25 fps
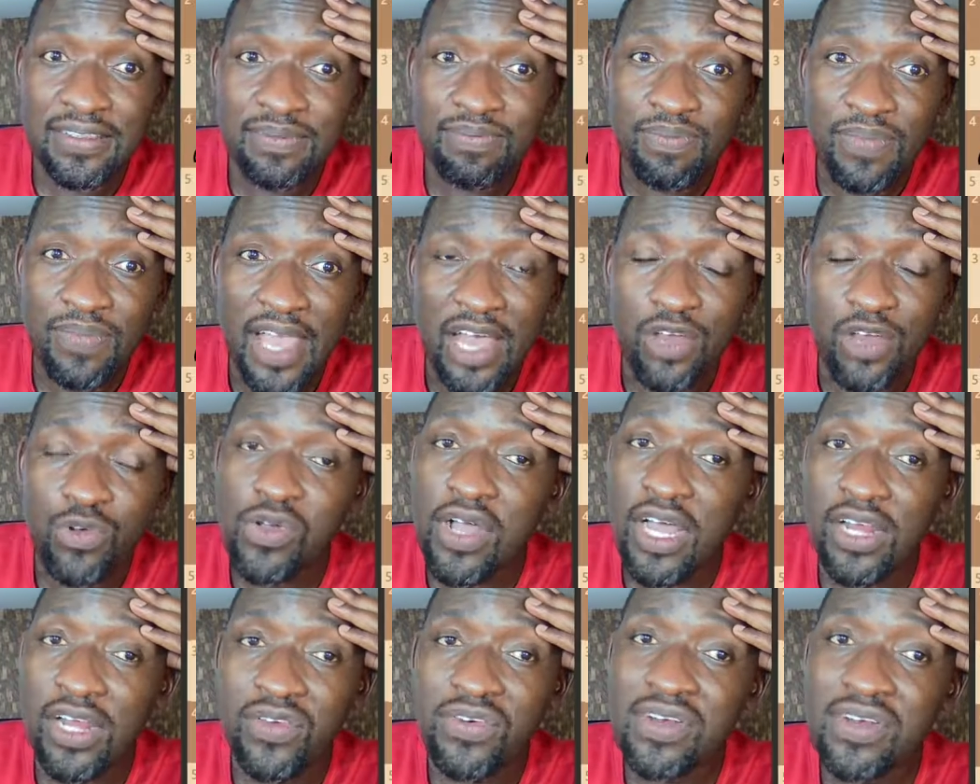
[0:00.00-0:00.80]
a rook
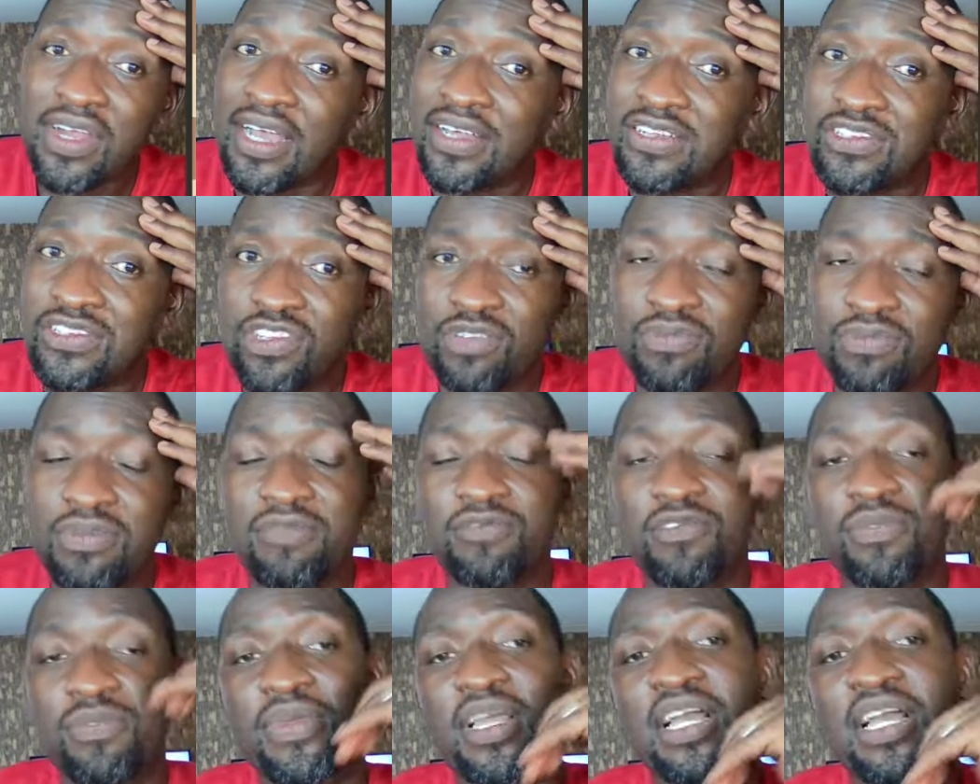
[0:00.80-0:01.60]
alone can't stop them
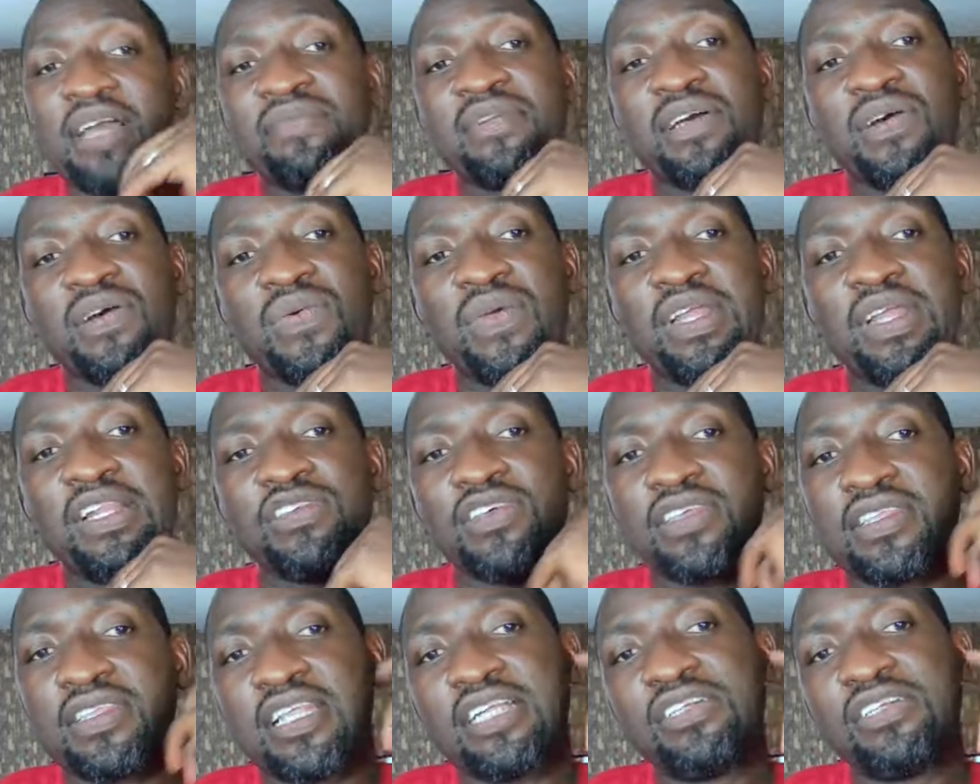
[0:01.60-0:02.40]
from becoming a queen. So
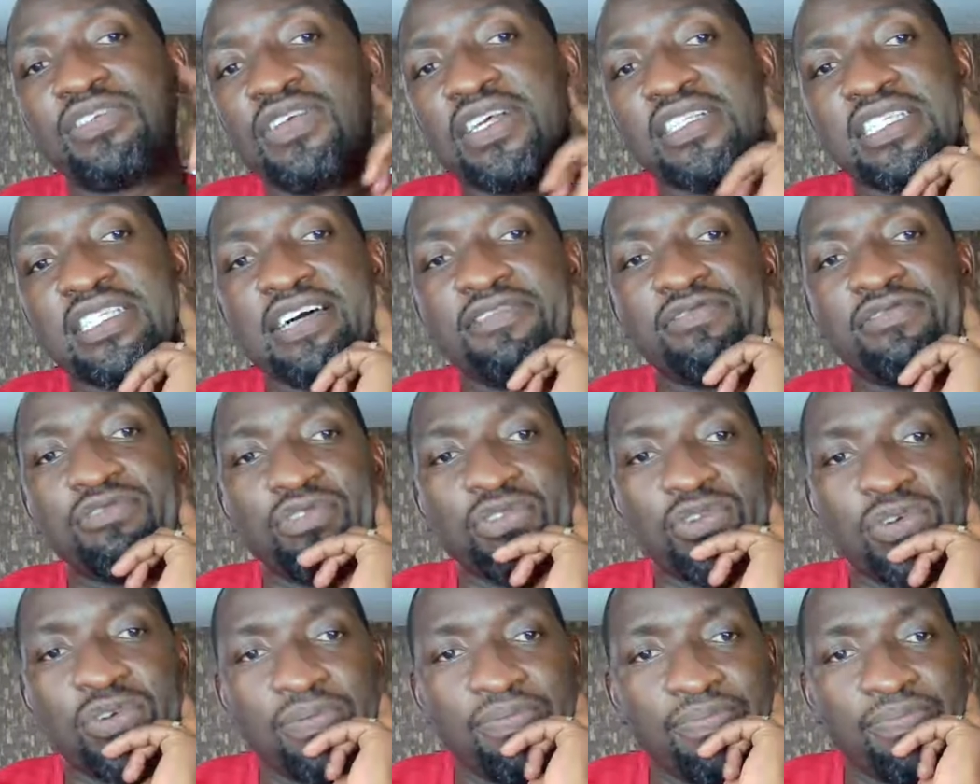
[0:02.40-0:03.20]
that you just have to
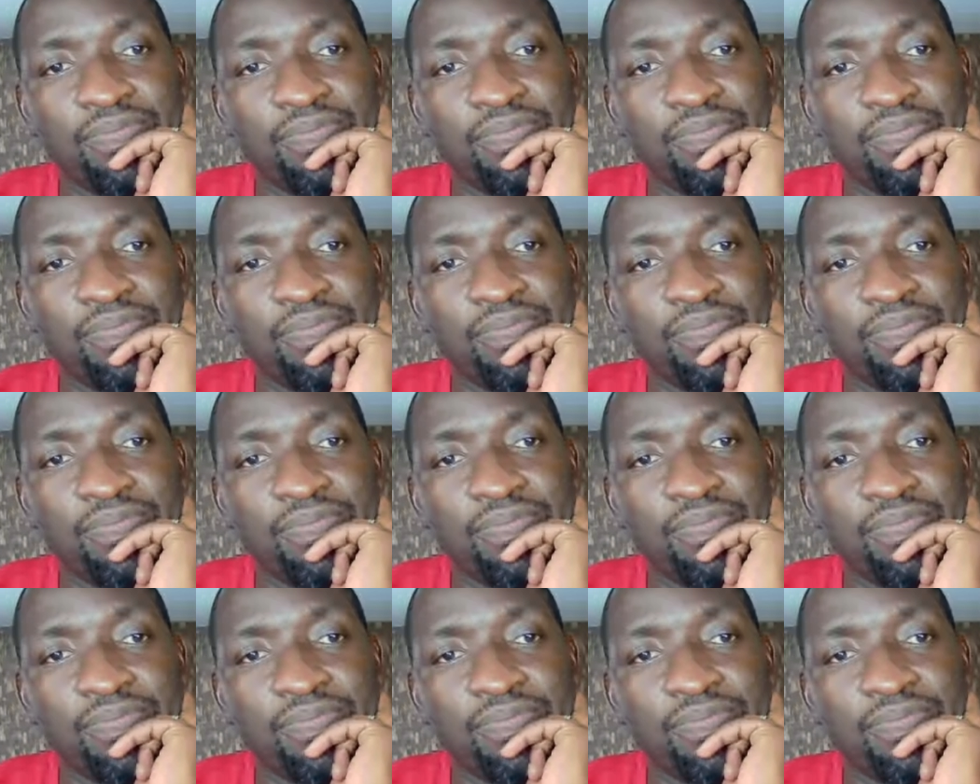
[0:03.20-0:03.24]
know.